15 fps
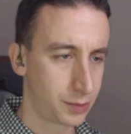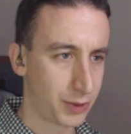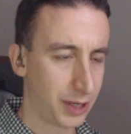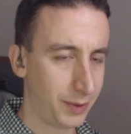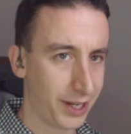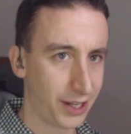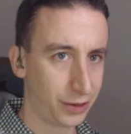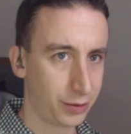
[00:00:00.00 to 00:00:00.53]
Should
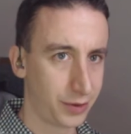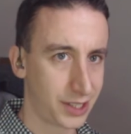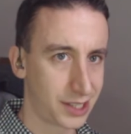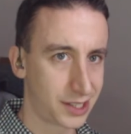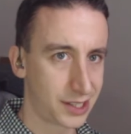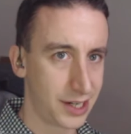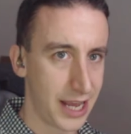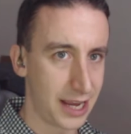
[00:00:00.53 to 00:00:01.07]
probably get through
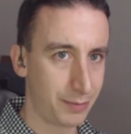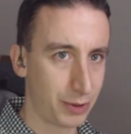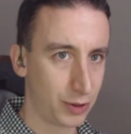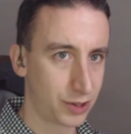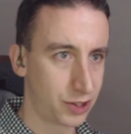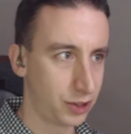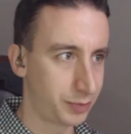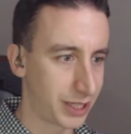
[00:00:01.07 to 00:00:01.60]
this snake
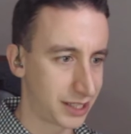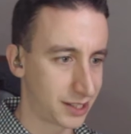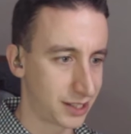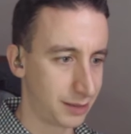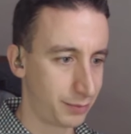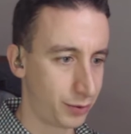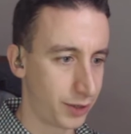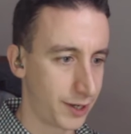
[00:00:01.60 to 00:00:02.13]
bone soup at
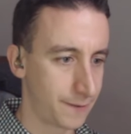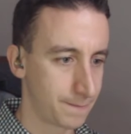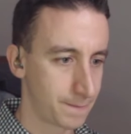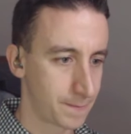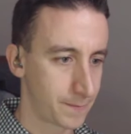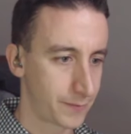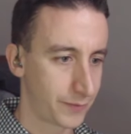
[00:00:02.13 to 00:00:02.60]
some point.